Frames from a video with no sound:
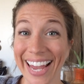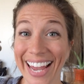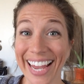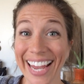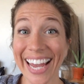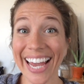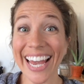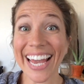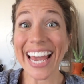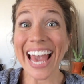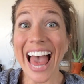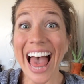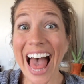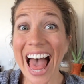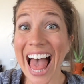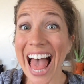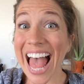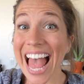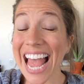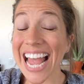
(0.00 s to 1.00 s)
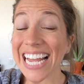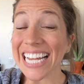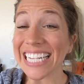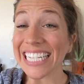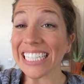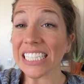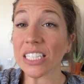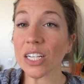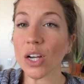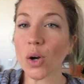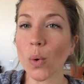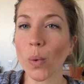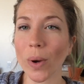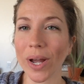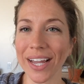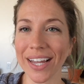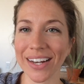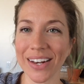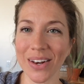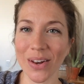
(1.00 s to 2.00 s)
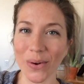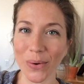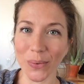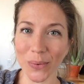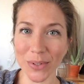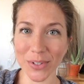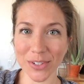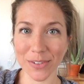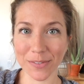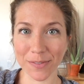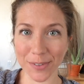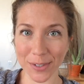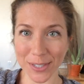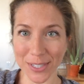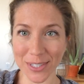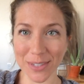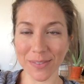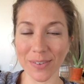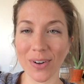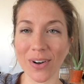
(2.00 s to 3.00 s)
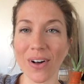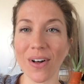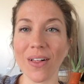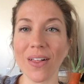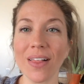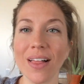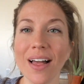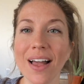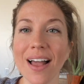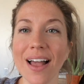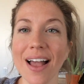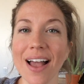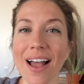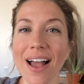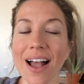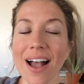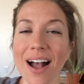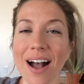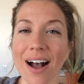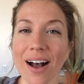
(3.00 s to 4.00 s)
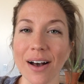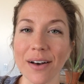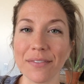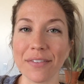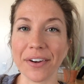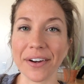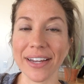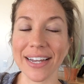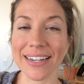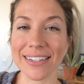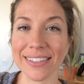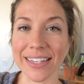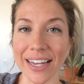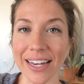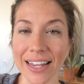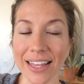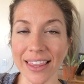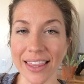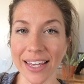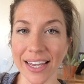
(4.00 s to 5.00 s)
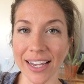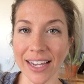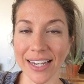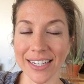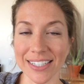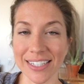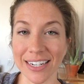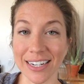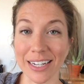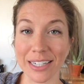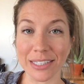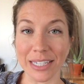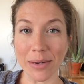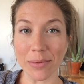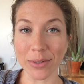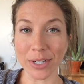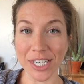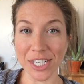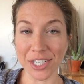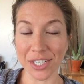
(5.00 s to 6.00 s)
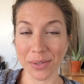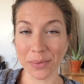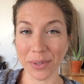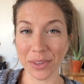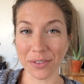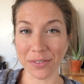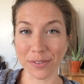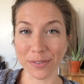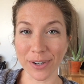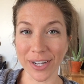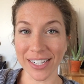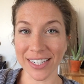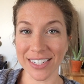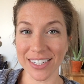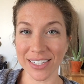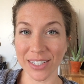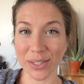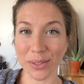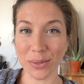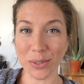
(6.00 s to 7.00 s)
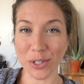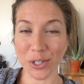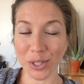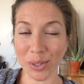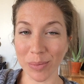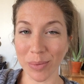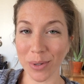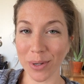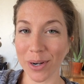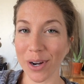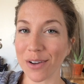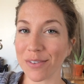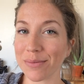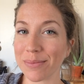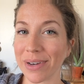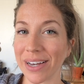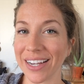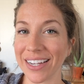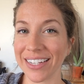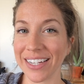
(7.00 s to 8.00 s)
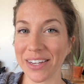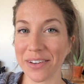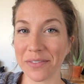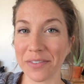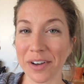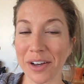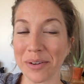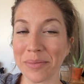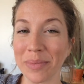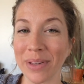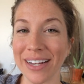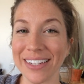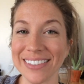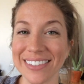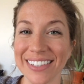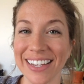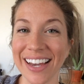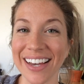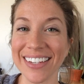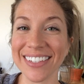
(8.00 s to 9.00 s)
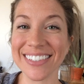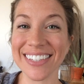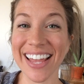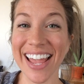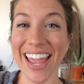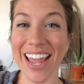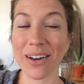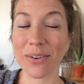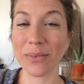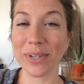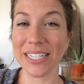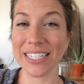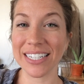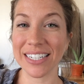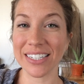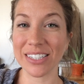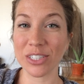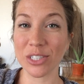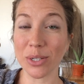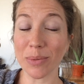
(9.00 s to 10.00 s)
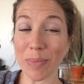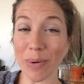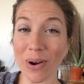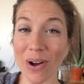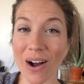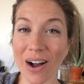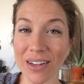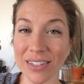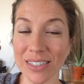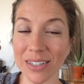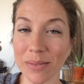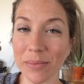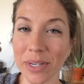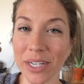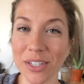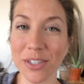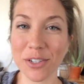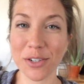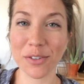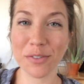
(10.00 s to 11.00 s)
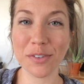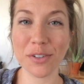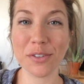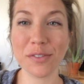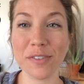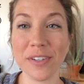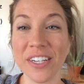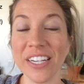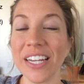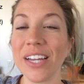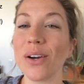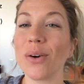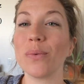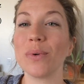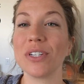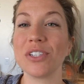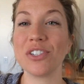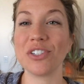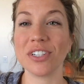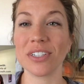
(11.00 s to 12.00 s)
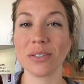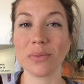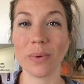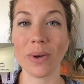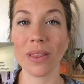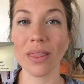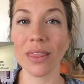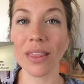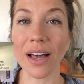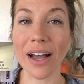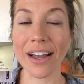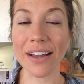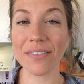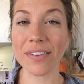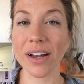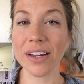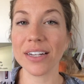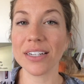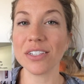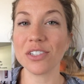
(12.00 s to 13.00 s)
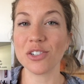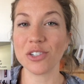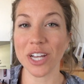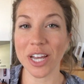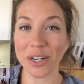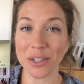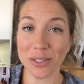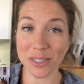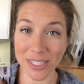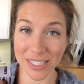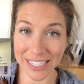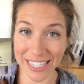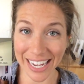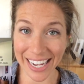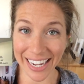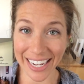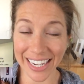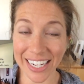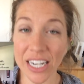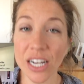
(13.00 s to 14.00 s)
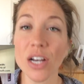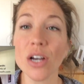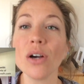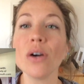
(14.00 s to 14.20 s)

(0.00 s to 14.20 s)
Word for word: Hey guys, quick note. First of all, very exciting thing. I did a collaboration with a friend YouTuber of mine, Ivan Blasquez, and we did a super awesome interview video which just went live on his channel today.